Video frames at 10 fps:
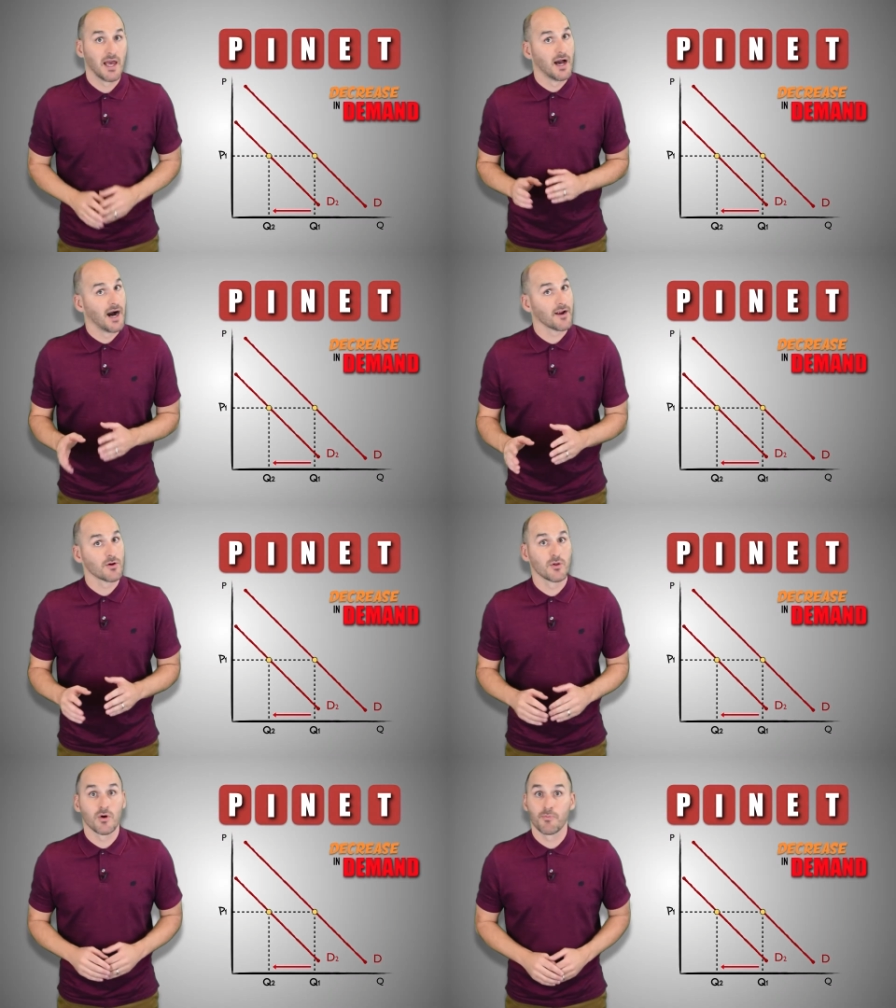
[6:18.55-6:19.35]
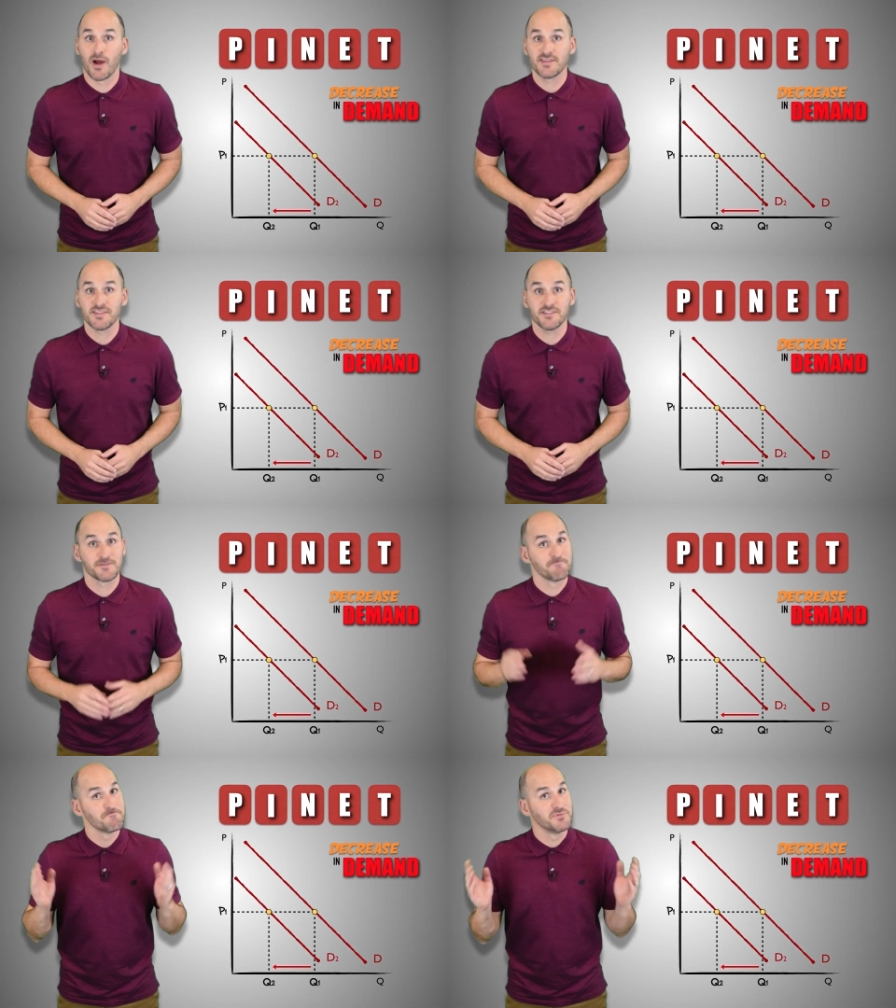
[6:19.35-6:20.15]
Higher or lower prices?
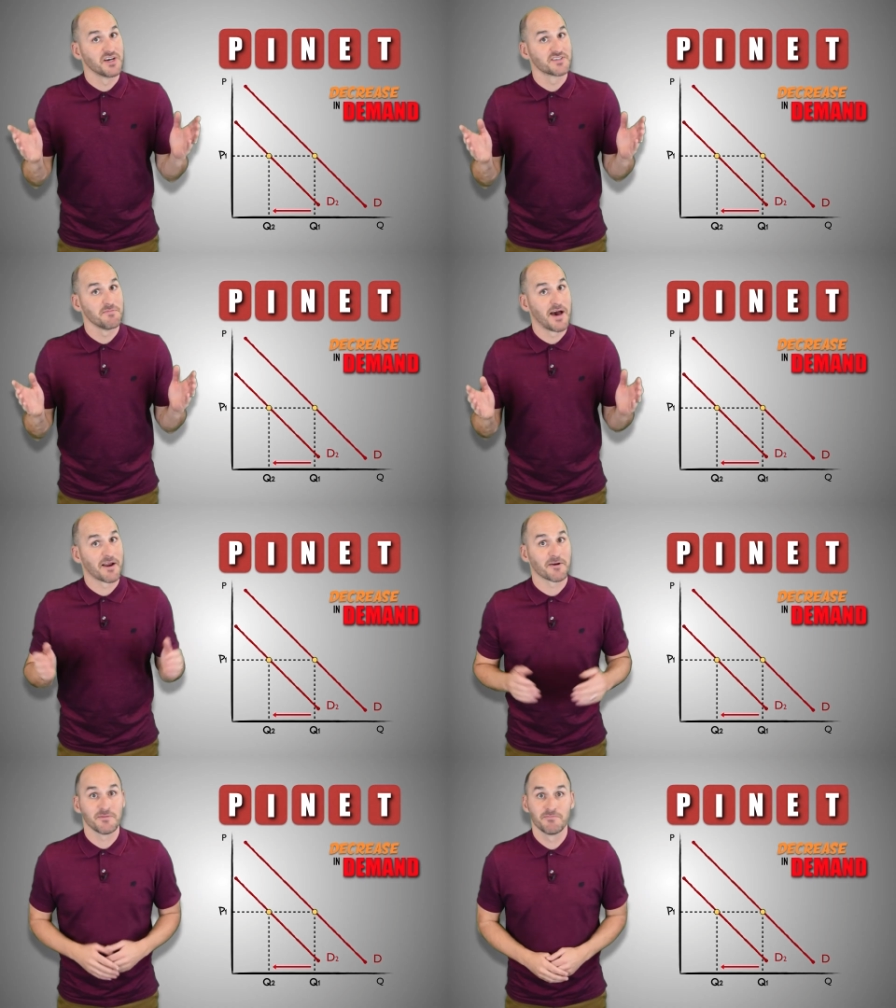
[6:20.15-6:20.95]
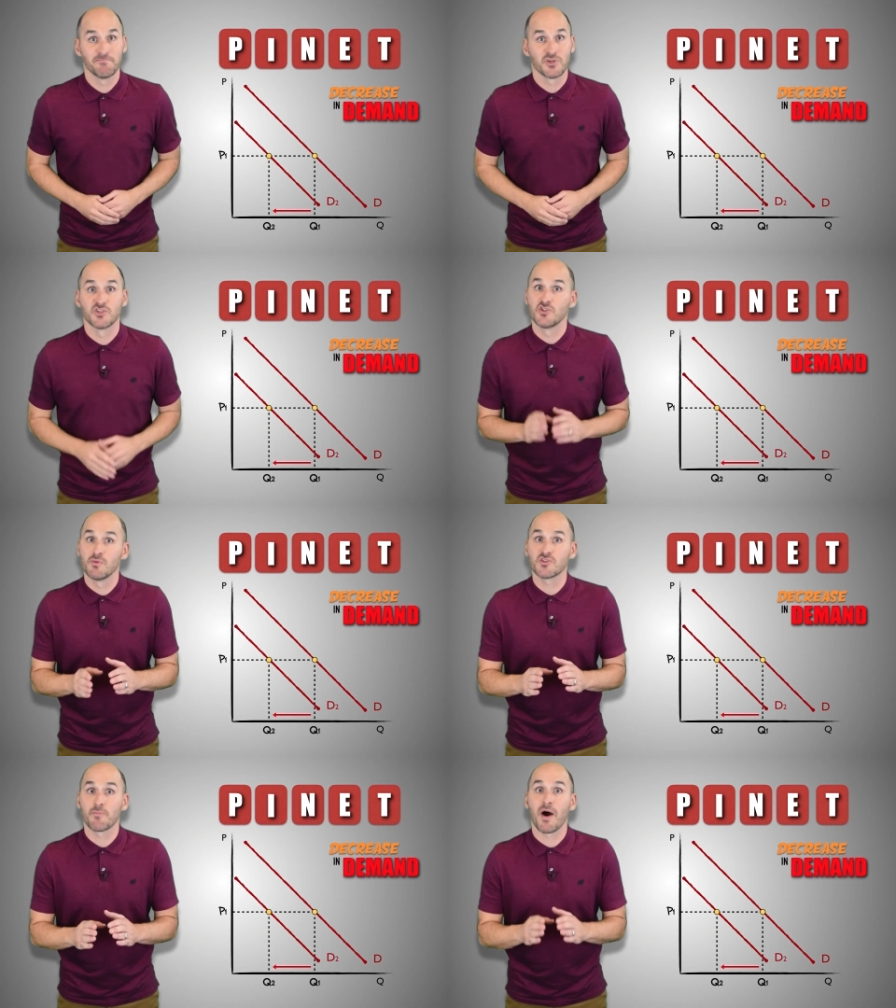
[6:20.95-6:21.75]
Doesn't matter.
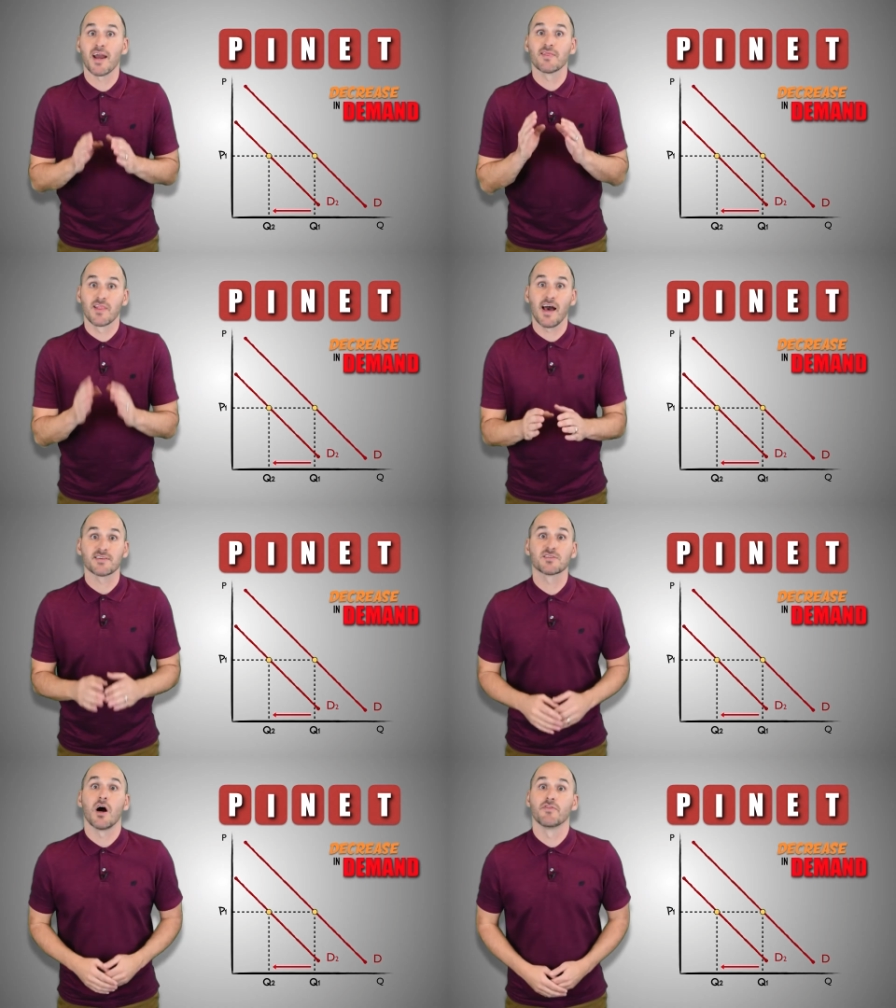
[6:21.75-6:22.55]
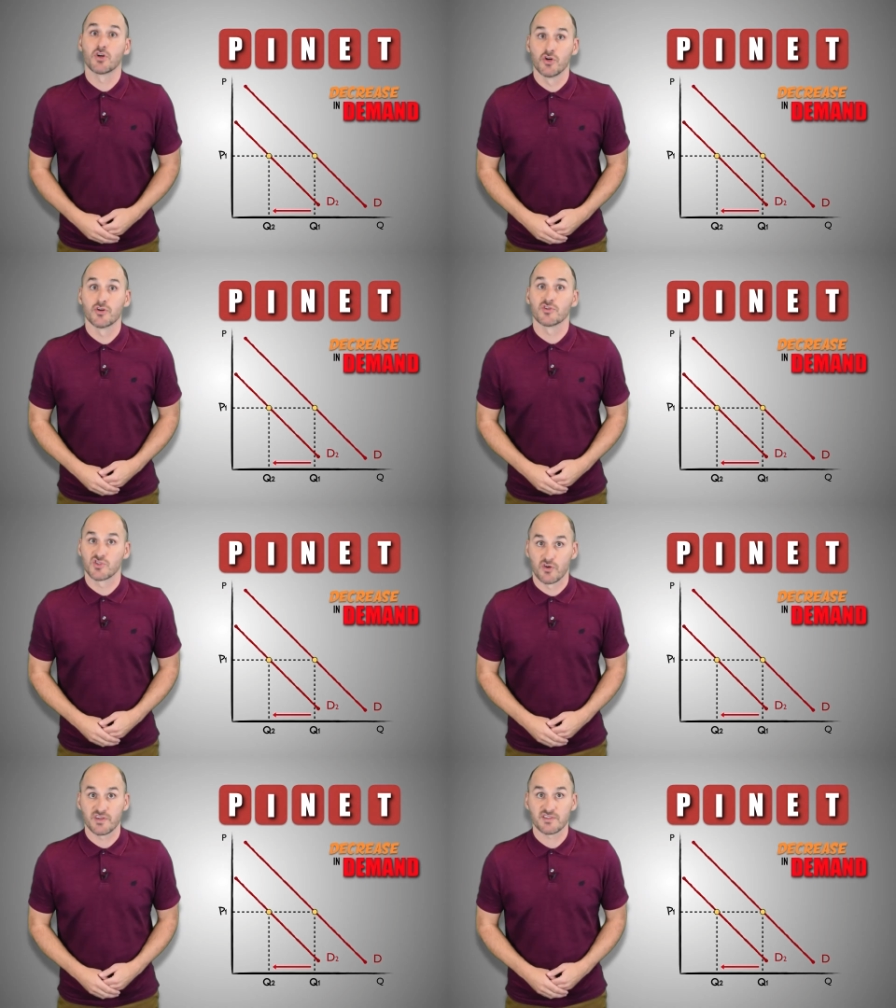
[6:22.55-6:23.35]
Consumers are buying less of a good or
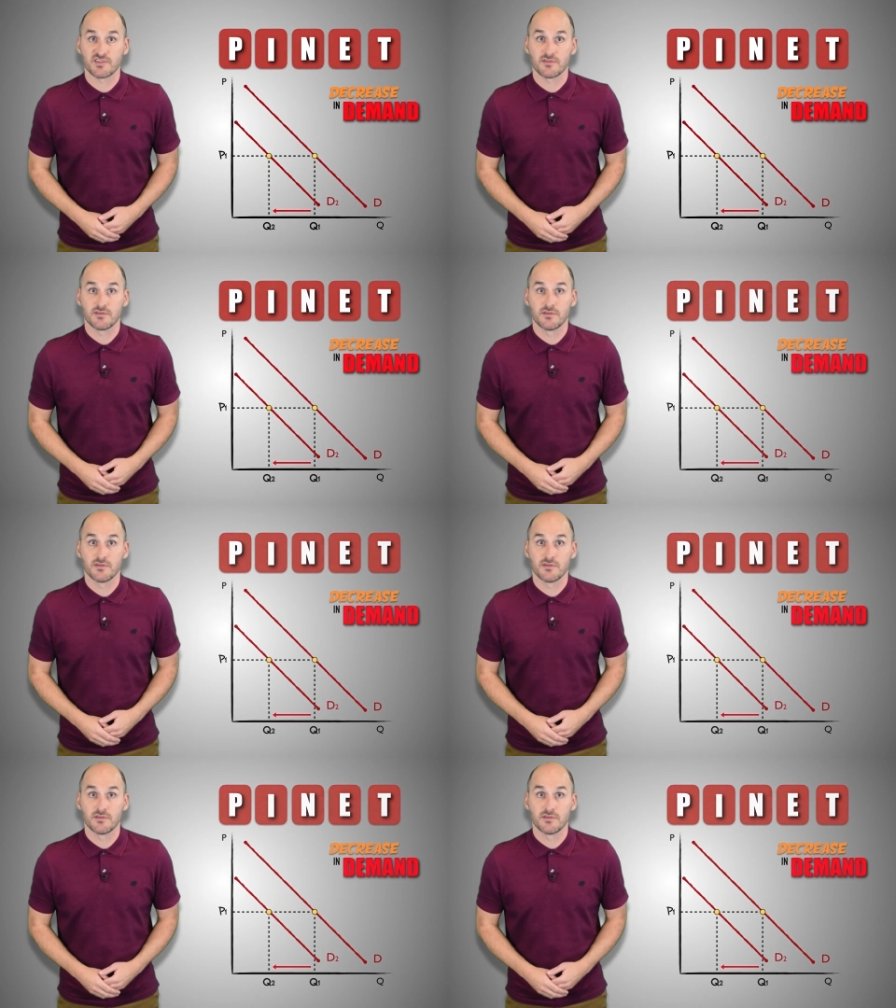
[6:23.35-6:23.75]
service.